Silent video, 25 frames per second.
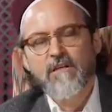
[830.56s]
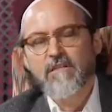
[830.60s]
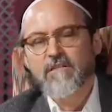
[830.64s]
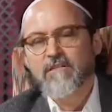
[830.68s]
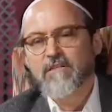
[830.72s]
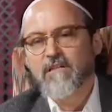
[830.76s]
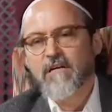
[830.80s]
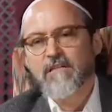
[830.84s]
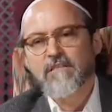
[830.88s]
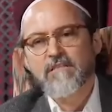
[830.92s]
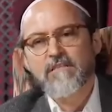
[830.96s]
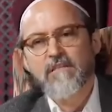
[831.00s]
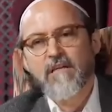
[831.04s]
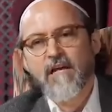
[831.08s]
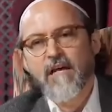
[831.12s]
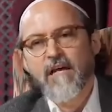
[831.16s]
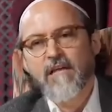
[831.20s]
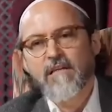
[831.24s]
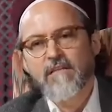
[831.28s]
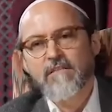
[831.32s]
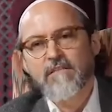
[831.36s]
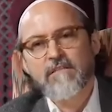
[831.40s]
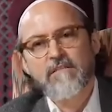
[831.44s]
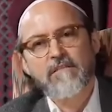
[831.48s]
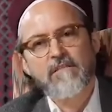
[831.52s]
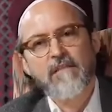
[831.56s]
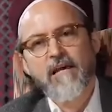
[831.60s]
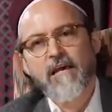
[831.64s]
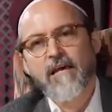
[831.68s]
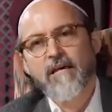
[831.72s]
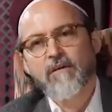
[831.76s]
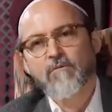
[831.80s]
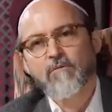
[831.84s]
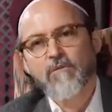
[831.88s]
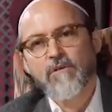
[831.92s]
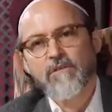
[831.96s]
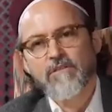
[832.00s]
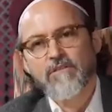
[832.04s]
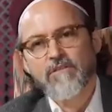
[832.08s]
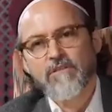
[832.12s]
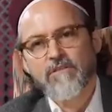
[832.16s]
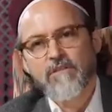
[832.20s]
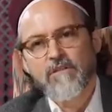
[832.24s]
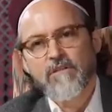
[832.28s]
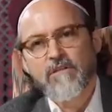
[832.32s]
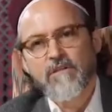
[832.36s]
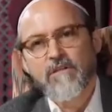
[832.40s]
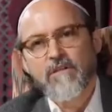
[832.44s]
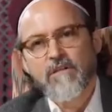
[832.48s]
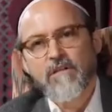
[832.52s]
is not science, it's language.
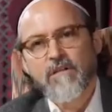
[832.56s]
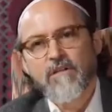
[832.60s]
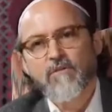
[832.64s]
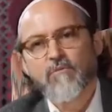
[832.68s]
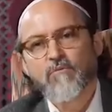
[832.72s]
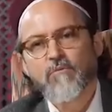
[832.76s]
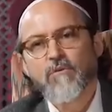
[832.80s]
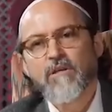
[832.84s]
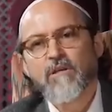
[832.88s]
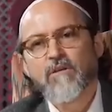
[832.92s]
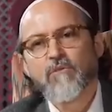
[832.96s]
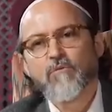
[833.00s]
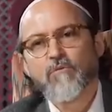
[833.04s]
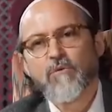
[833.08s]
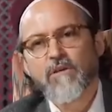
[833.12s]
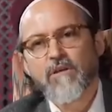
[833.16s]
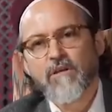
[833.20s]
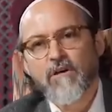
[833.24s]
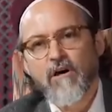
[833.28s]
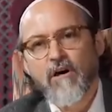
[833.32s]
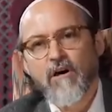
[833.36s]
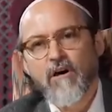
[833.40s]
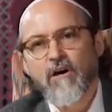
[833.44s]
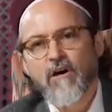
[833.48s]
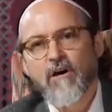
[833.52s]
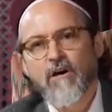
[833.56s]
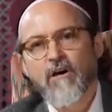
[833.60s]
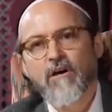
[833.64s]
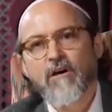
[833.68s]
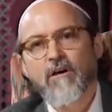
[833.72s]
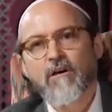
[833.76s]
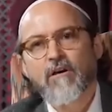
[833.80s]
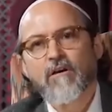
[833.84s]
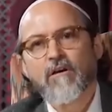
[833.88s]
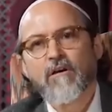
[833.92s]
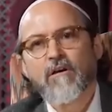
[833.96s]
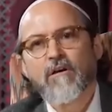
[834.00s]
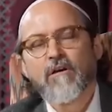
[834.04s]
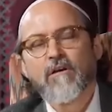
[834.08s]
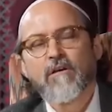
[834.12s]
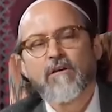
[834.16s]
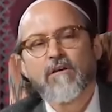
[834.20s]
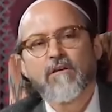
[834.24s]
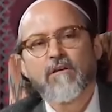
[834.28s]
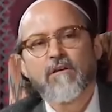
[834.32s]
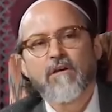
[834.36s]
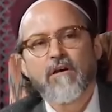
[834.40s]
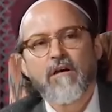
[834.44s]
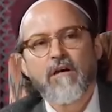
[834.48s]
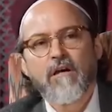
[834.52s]
We are
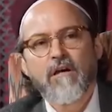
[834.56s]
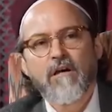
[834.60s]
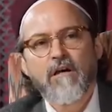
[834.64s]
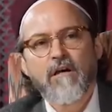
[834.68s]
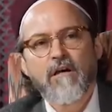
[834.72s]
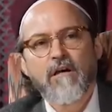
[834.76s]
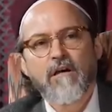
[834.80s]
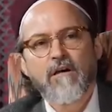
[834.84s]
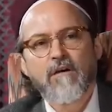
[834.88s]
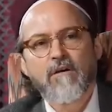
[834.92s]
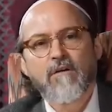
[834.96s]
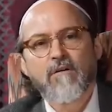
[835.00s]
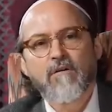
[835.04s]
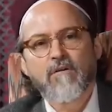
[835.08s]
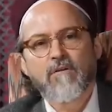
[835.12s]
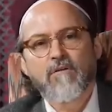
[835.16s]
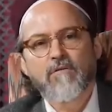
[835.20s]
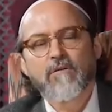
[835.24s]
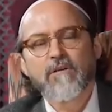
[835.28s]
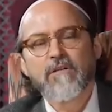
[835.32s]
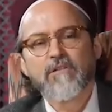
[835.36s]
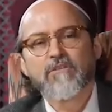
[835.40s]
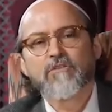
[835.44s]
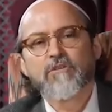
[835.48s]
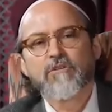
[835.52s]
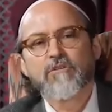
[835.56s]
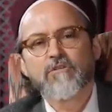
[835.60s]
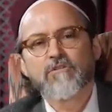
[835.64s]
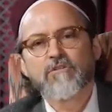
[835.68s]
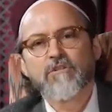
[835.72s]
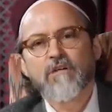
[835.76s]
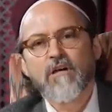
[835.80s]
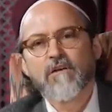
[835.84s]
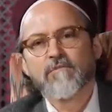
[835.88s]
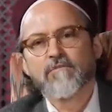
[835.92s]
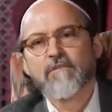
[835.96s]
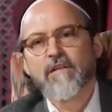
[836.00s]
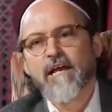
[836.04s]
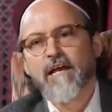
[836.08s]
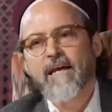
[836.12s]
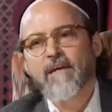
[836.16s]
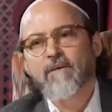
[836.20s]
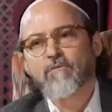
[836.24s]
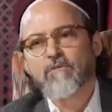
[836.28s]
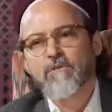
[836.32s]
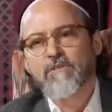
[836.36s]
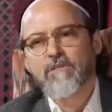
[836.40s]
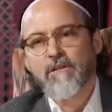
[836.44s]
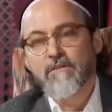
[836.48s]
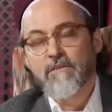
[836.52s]
creatures of
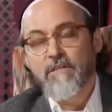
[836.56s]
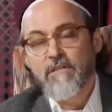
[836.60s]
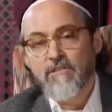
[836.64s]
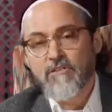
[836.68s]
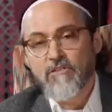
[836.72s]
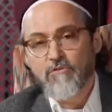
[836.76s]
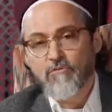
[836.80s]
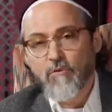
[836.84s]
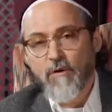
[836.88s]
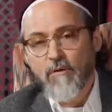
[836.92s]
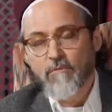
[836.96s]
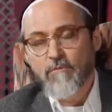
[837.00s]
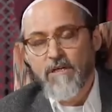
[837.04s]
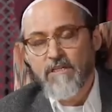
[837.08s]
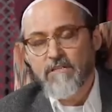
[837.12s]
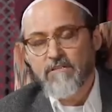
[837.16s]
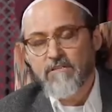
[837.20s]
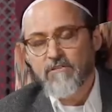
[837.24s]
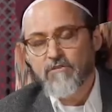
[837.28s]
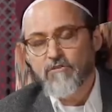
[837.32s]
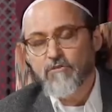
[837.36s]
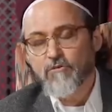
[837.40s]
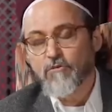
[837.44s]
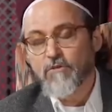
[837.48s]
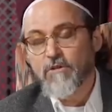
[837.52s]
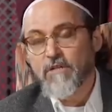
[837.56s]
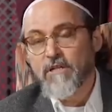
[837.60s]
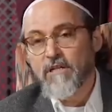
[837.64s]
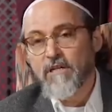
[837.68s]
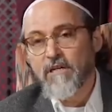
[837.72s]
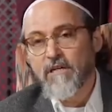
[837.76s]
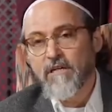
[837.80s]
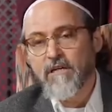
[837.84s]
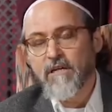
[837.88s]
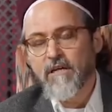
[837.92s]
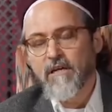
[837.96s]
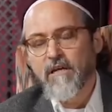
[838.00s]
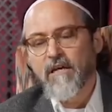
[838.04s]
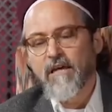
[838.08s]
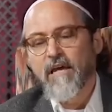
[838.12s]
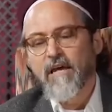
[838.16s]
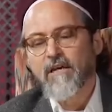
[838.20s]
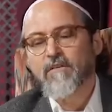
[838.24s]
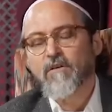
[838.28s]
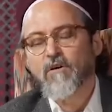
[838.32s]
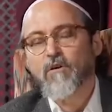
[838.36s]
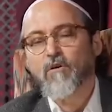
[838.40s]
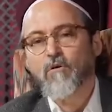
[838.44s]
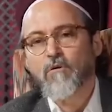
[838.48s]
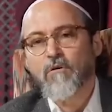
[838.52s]
language, and this is what makes us unique.
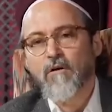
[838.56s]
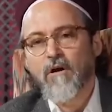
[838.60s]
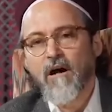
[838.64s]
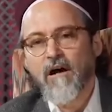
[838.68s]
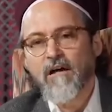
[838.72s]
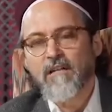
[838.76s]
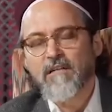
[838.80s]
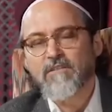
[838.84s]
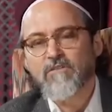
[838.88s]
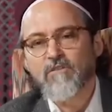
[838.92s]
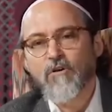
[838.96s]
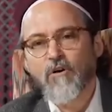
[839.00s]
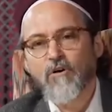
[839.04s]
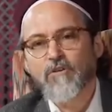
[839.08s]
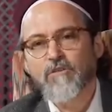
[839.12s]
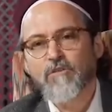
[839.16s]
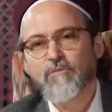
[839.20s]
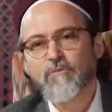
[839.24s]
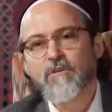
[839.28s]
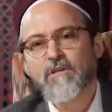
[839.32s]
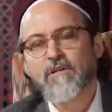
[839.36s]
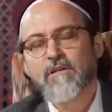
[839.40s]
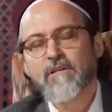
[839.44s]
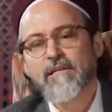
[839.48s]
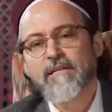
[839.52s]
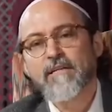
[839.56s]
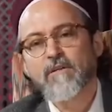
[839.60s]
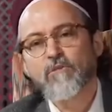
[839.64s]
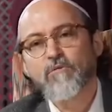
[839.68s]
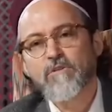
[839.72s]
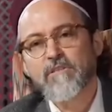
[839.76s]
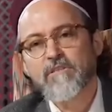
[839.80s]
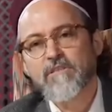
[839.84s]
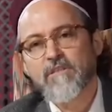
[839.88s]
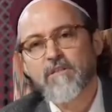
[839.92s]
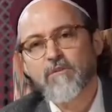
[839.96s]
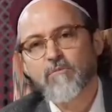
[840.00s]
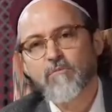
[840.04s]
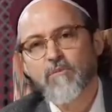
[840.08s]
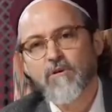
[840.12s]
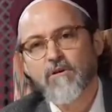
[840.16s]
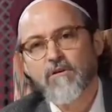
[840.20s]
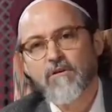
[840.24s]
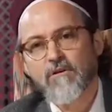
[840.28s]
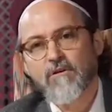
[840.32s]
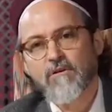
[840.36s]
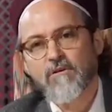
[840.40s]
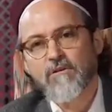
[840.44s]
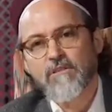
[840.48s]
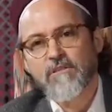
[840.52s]
And the Quran is ultimately a linguistic
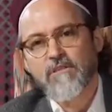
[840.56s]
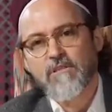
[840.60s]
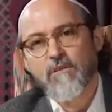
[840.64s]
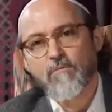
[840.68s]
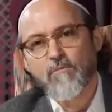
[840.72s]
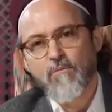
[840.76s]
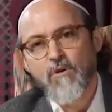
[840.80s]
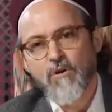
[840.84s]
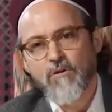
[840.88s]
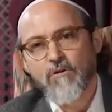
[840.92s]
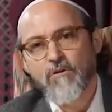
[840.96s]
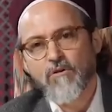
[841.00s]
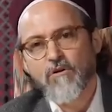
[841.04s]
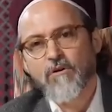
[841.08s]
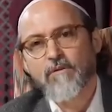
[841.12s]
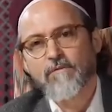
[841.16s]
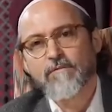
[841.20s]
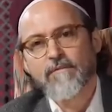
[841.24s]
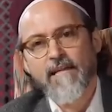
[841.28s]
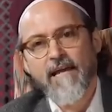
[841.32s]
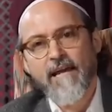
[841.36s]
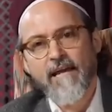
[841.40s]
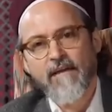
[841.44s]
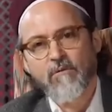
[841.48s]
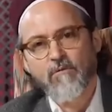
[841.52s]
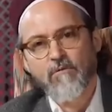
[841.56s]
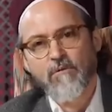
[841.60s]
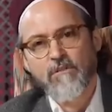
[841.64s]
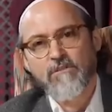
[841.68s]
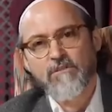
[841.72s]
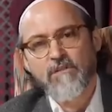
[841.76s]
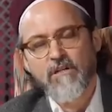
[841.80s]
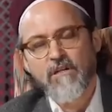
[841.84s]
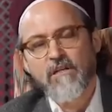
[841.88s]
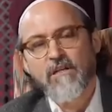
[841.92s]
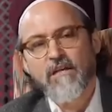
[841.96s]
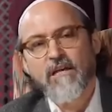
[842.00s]
miracle. It's a miracle of language.